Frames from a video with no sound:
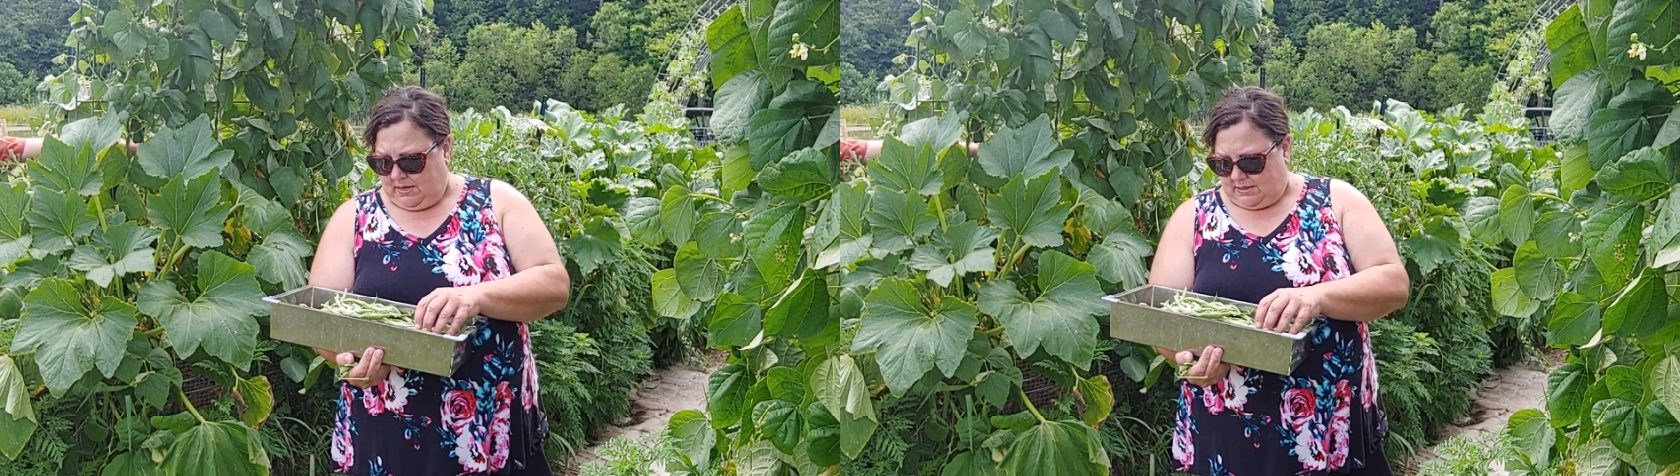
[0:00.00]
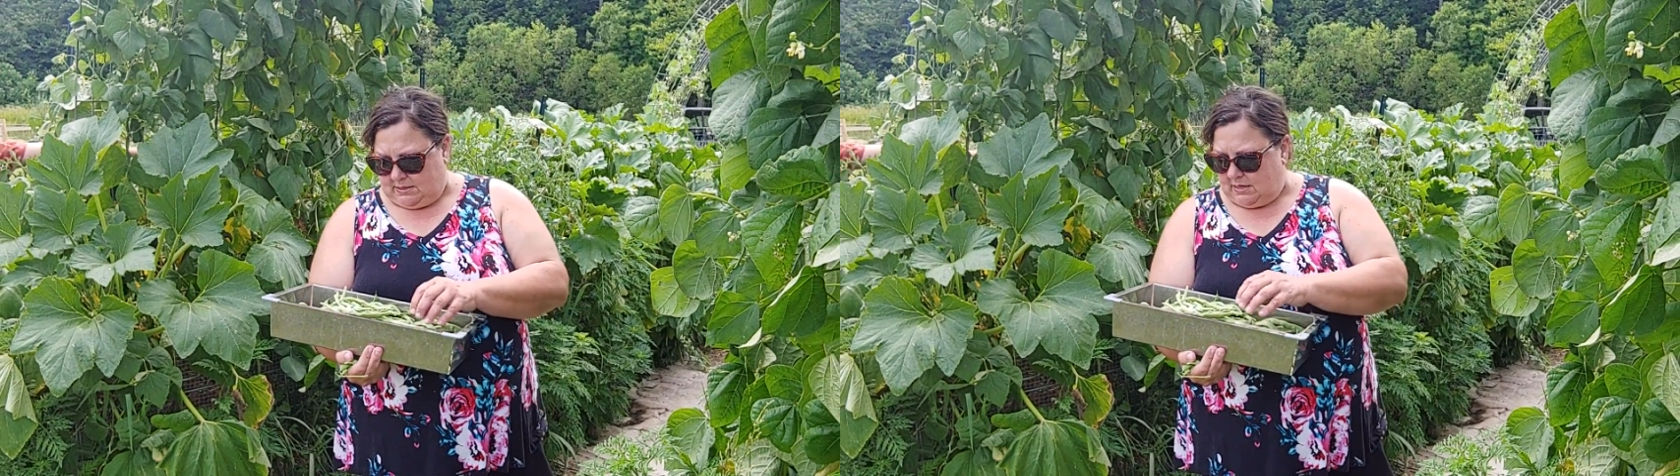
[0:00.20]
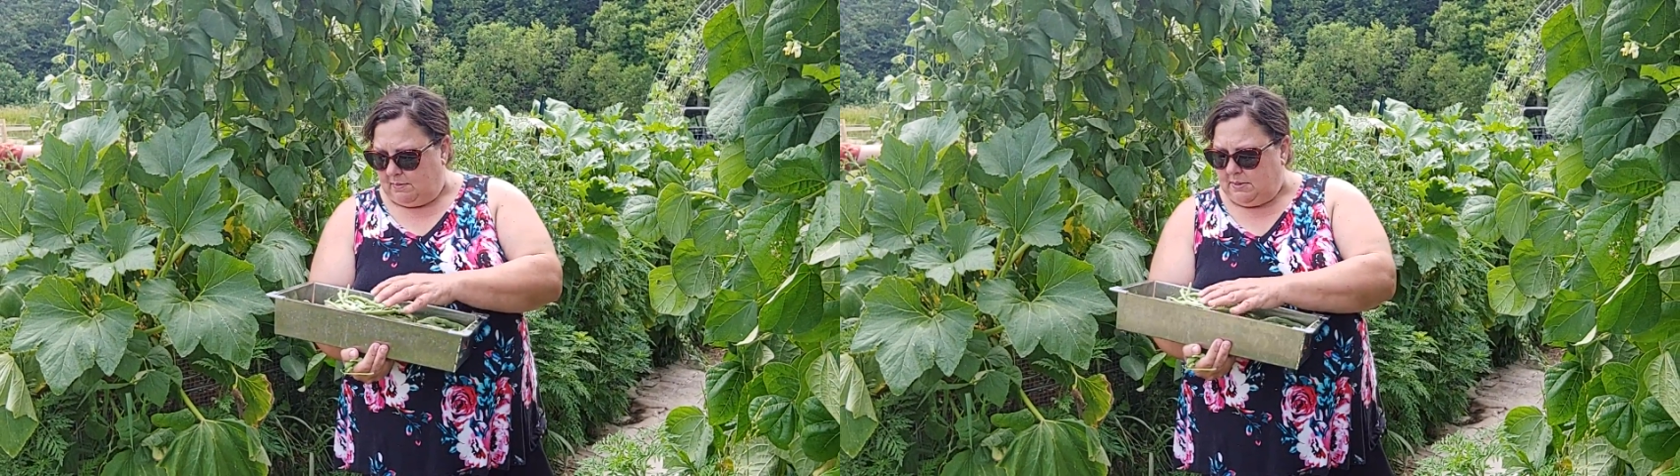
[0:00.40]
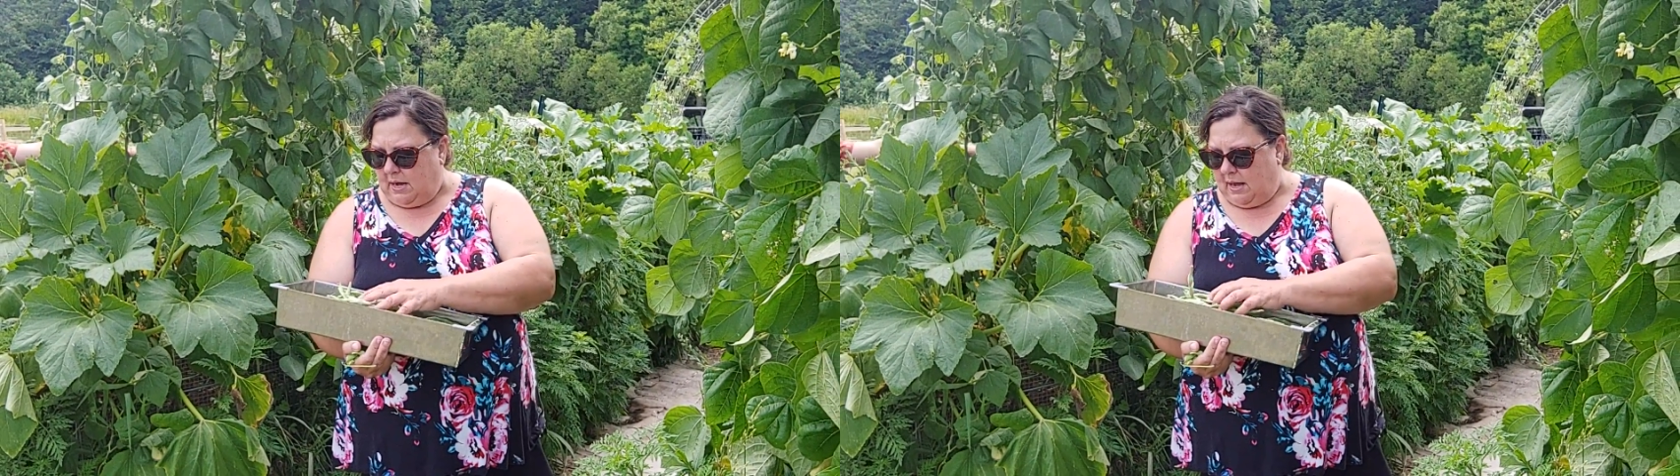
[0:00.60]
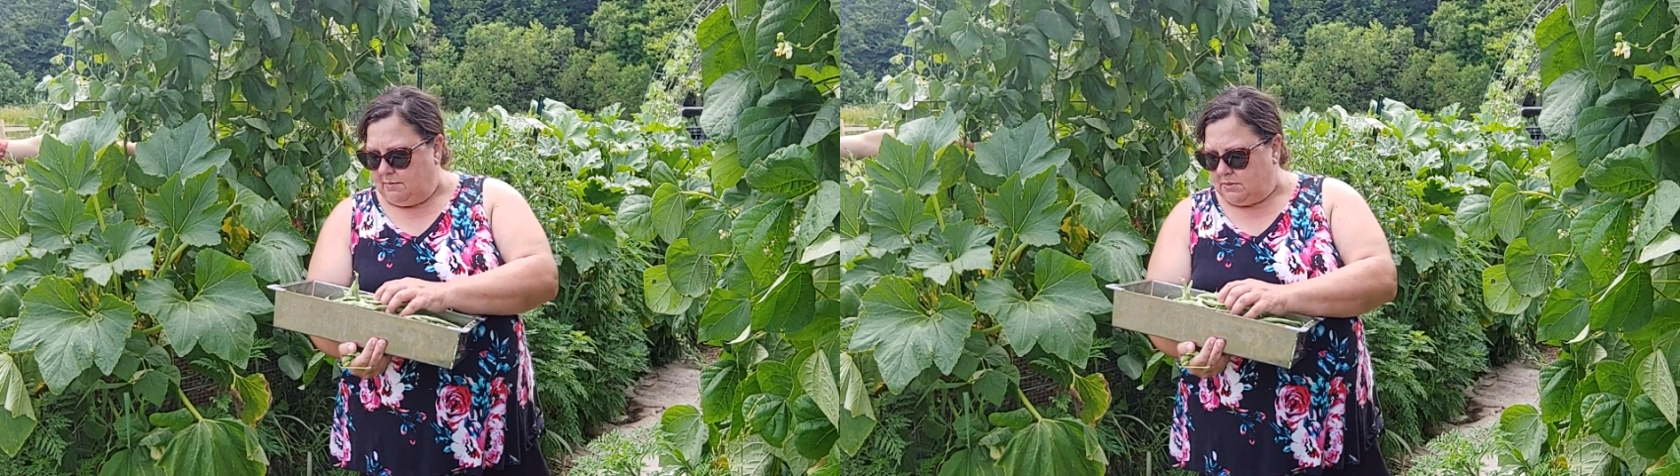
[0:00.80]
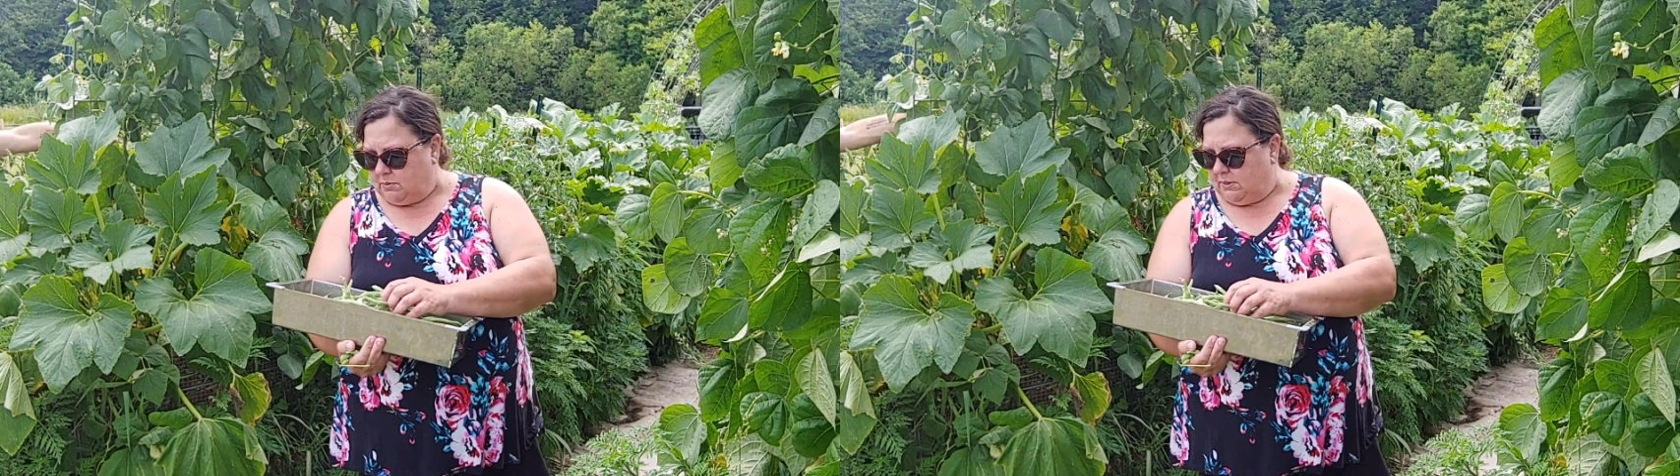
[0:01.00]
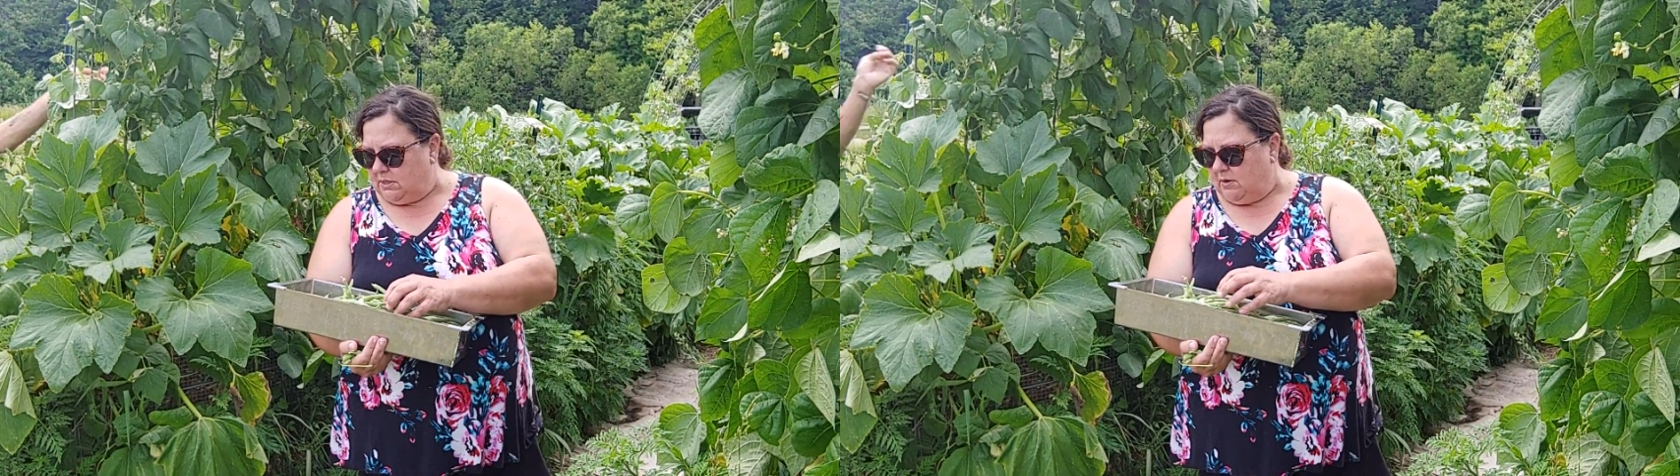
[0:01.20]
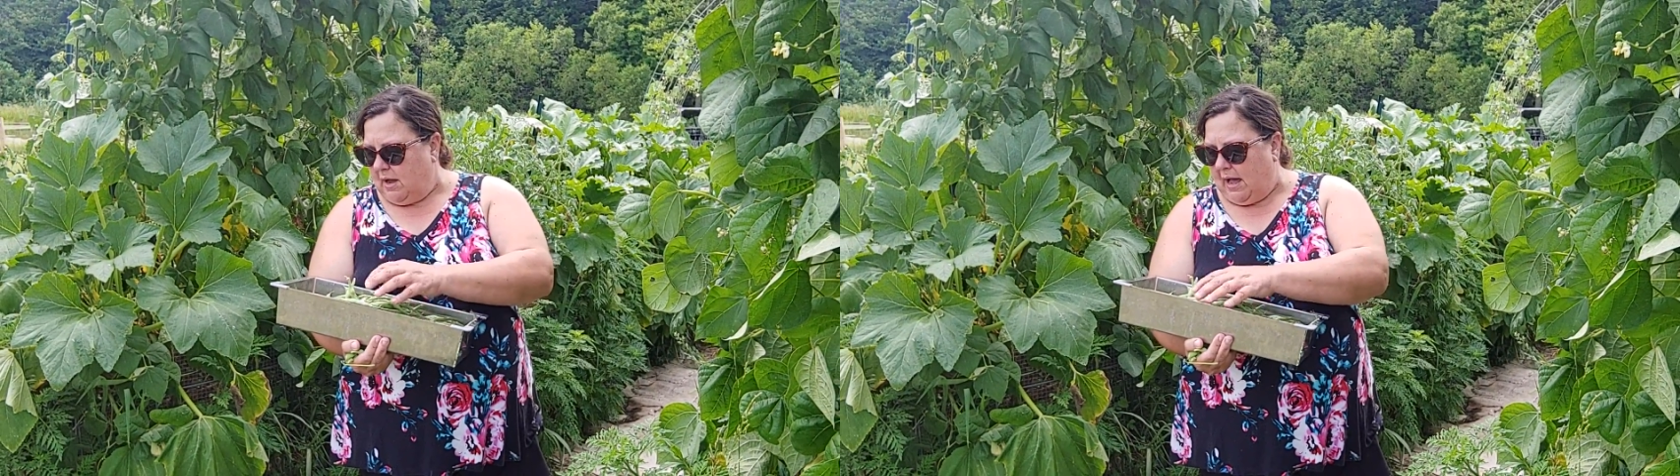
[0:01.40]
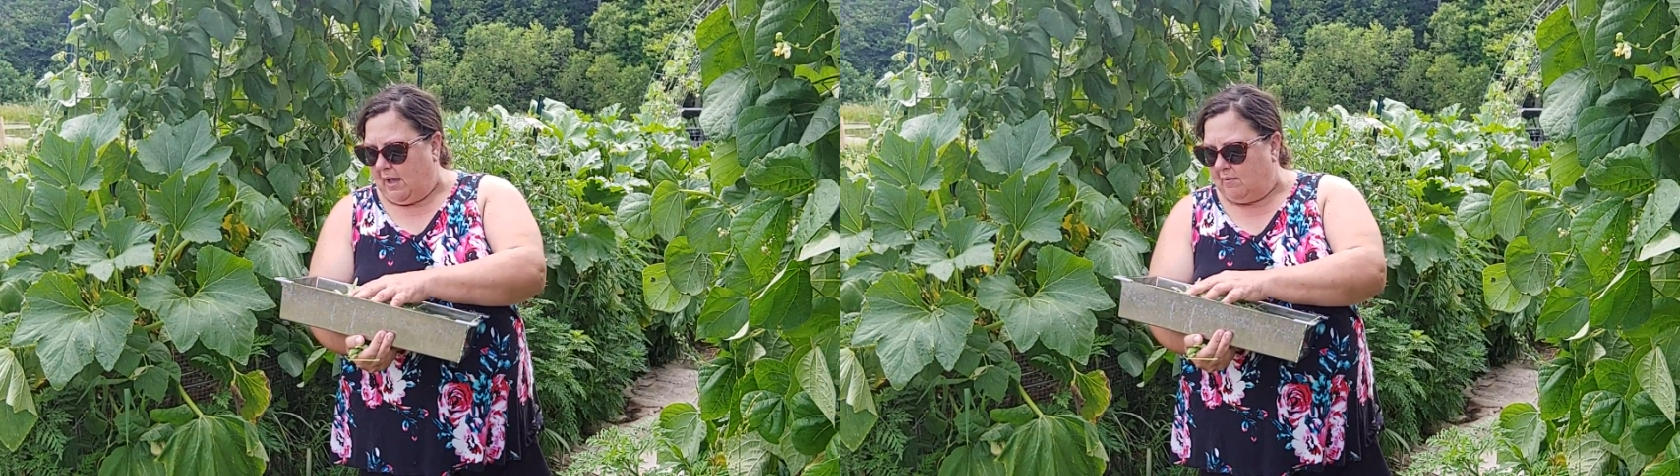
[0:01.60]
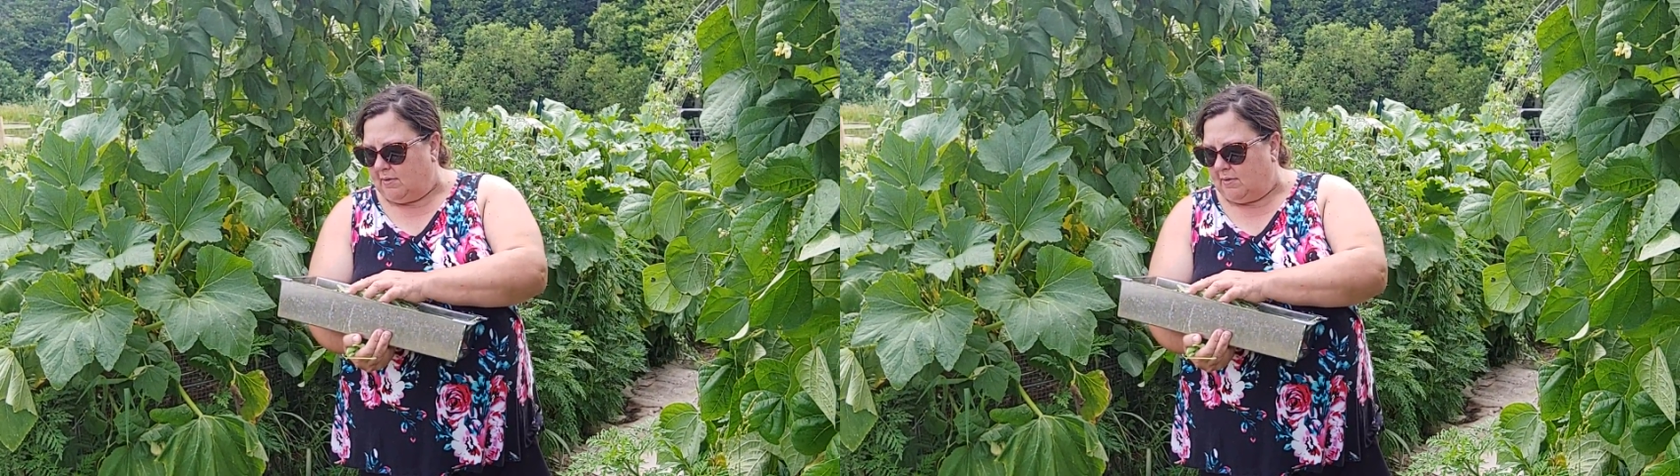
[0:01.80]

Sometimes we do have